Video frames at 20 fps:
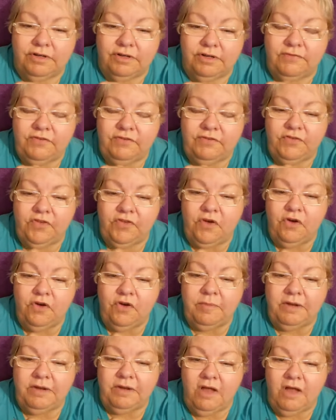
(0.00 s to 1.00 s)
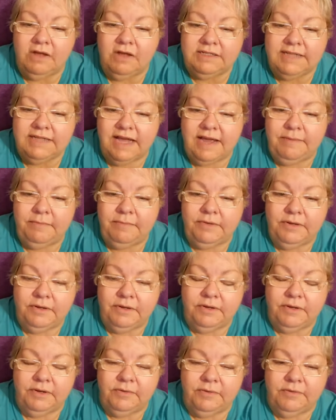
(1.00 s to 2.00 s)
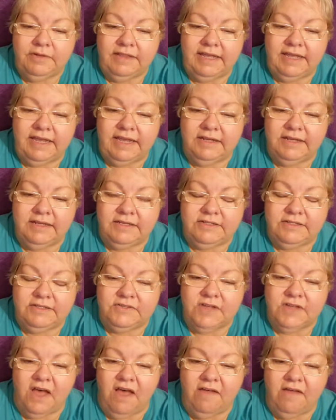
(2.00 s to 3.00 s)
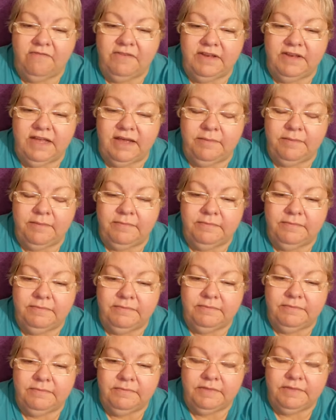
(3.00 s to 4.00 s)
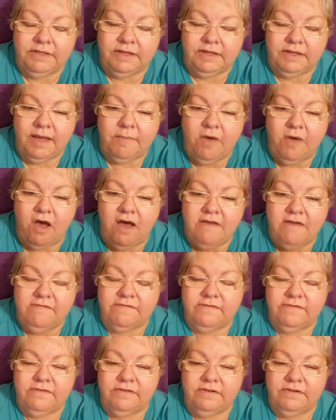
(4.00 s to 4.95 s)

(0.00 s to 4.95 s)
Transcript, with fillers: If you soak them a long time, will they dissolve and come come off?